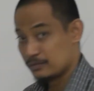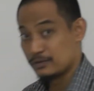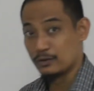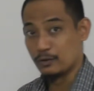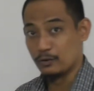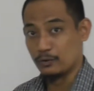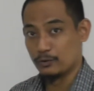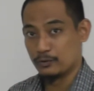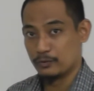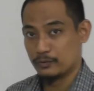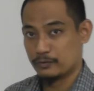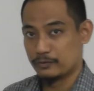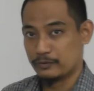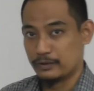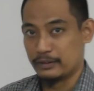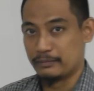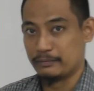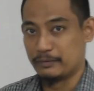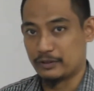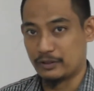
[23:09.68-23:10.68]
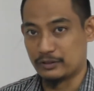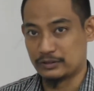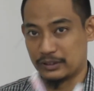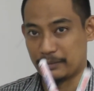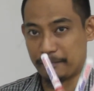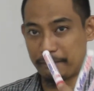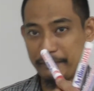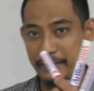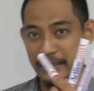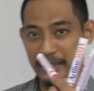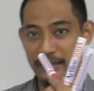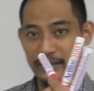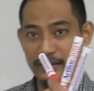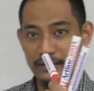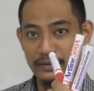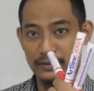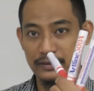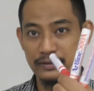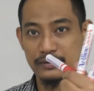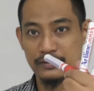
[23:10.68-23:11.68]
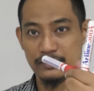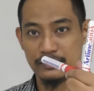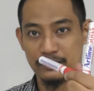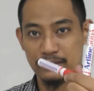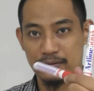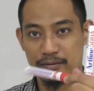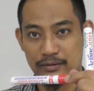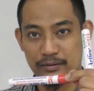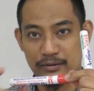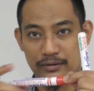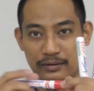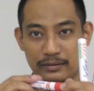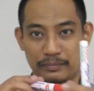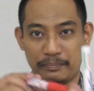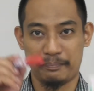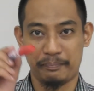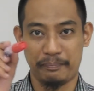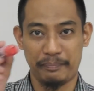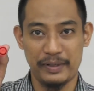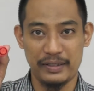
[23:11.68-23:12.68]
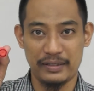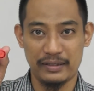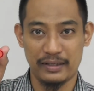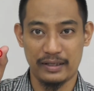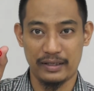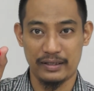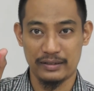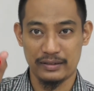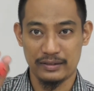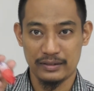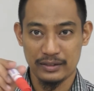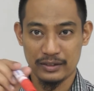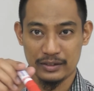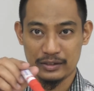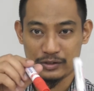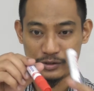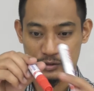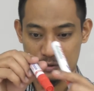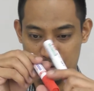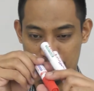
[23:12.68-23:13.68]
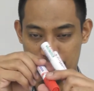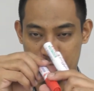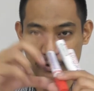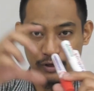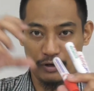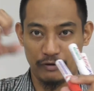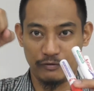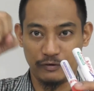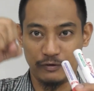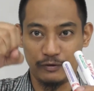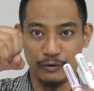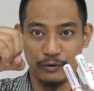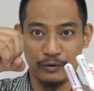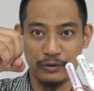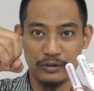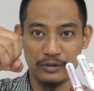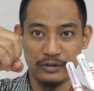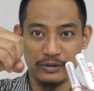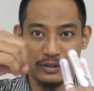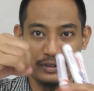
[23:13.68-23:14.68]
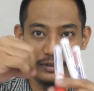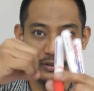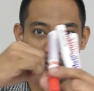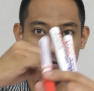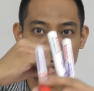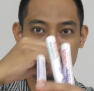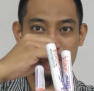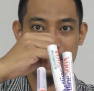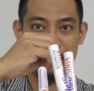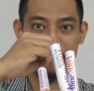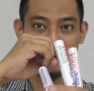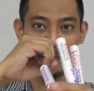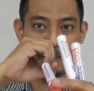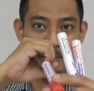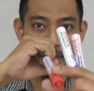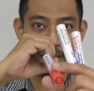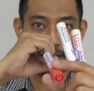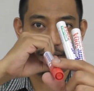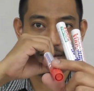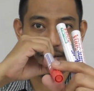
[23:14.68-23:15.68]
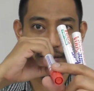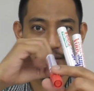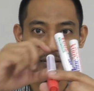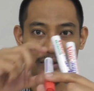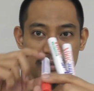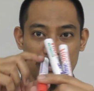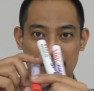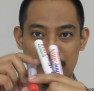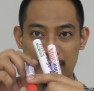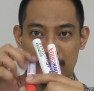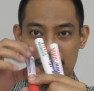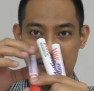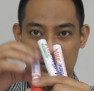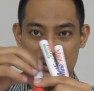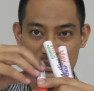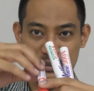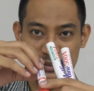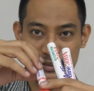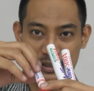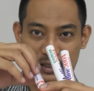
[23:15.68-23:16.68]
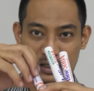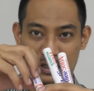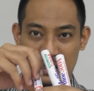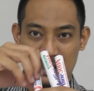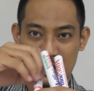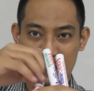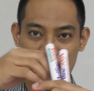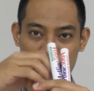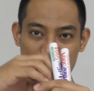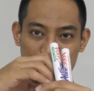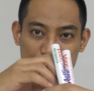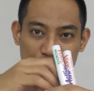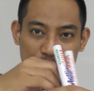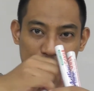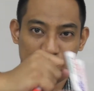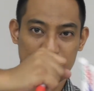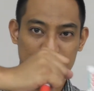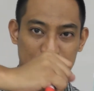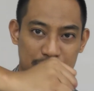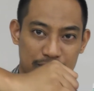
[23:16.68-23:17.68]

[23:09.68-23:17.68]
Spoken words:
No, right? Because a pin there. So if you have a hole and then you have a pin, it allows